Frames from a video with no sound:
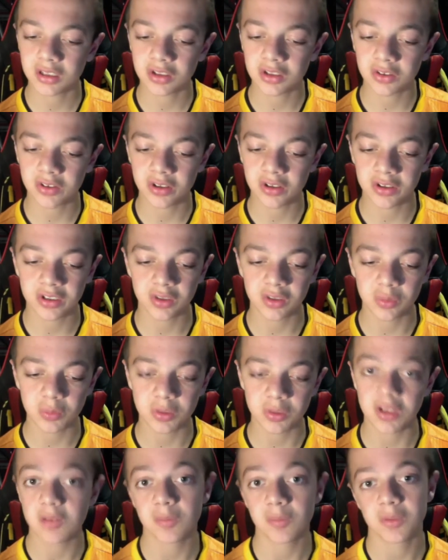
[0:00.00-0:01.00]

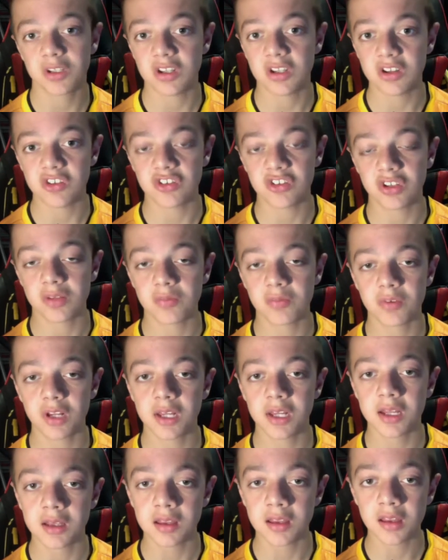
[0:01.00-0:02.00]
argue we should have
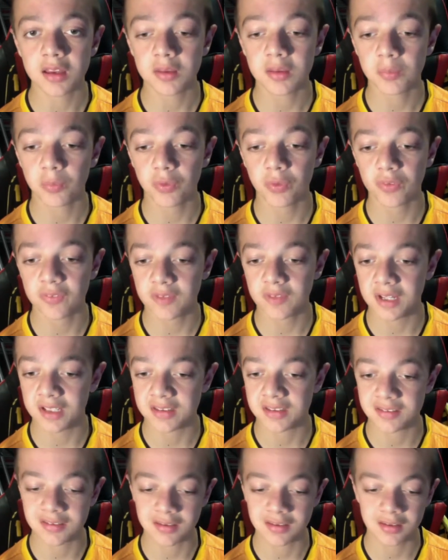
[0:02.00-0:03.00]
really won
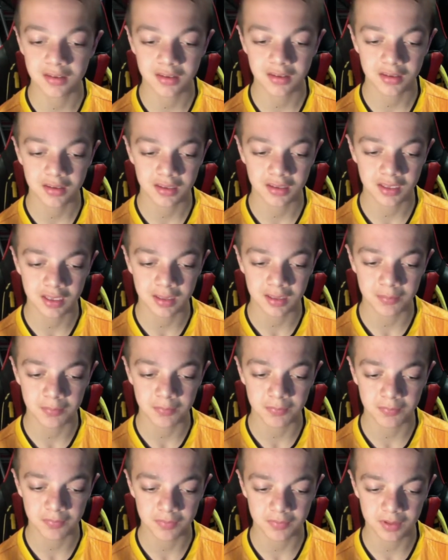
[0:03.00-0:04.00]
that
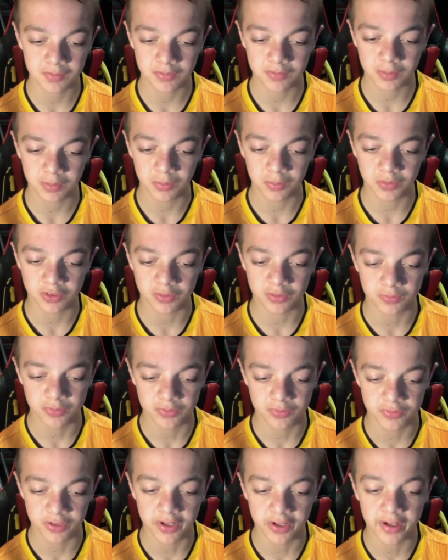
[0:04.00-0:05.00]
if it wasn't for
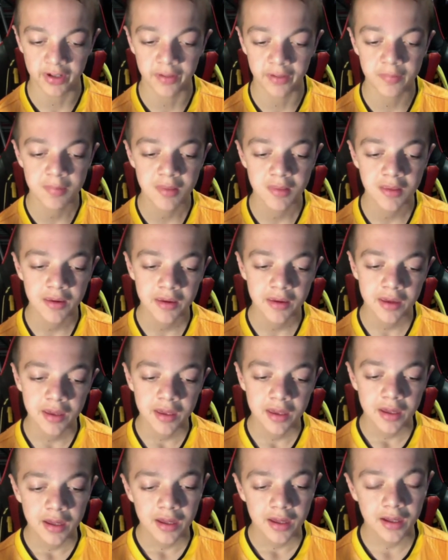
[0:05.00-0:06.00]
VAR.
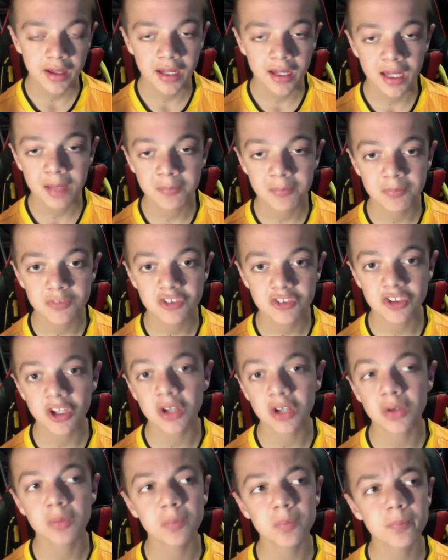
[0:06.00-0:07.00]

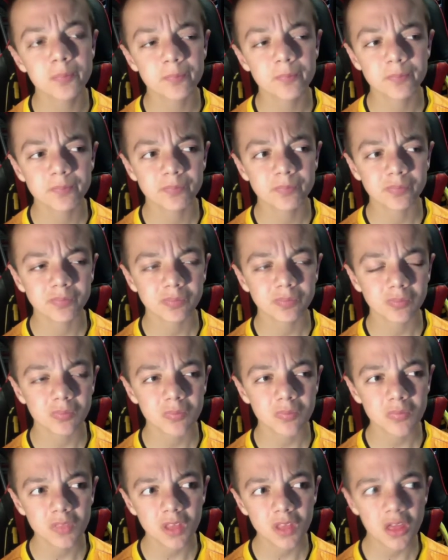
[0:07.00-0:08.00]
So
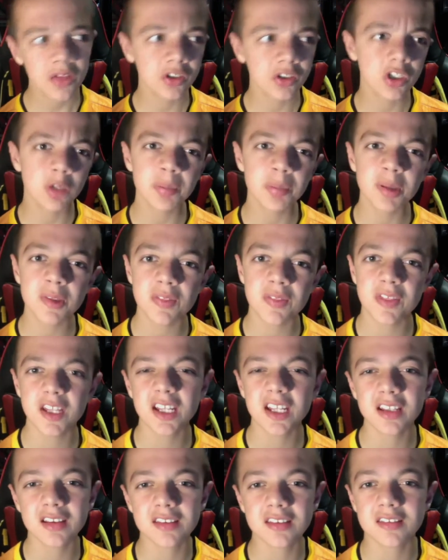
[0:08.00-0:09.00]
a couple of
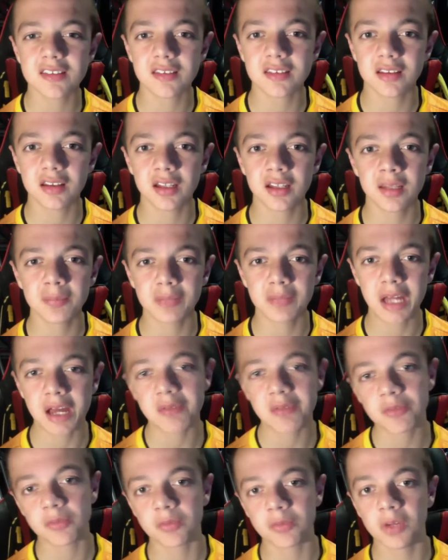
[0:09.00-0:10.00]
things
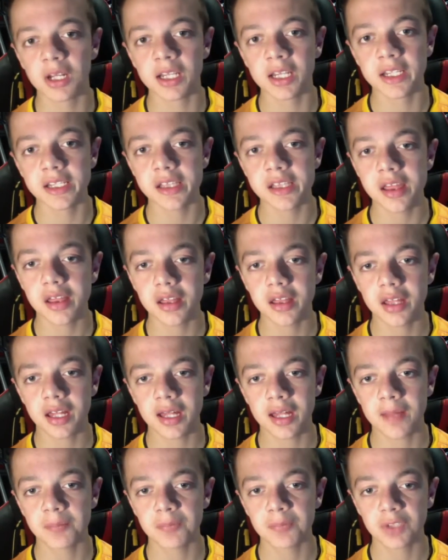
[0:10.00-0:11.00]
haven't really
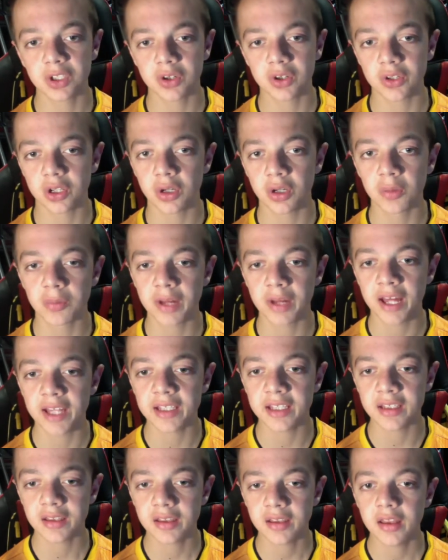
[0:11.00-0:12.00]
gone our way,
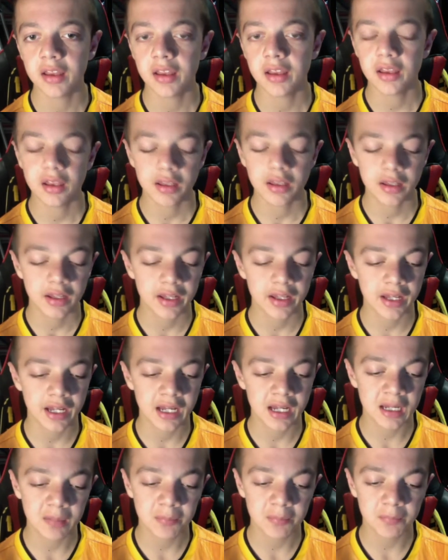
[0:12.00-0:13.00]

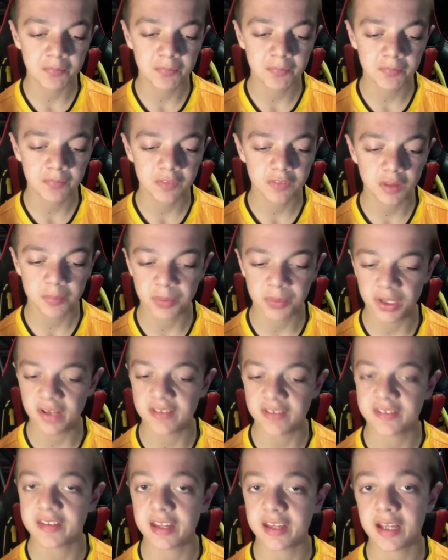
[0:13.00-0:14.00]
but at the
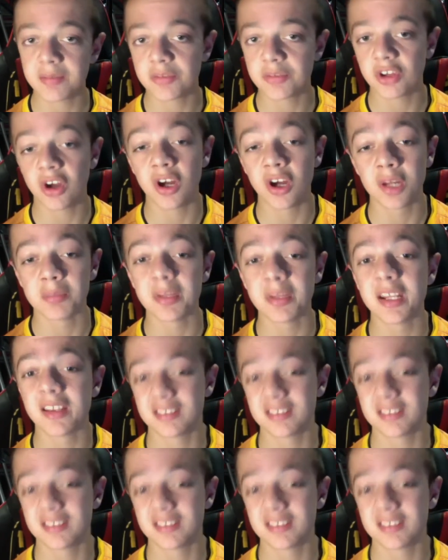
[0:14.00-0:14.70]
same time, it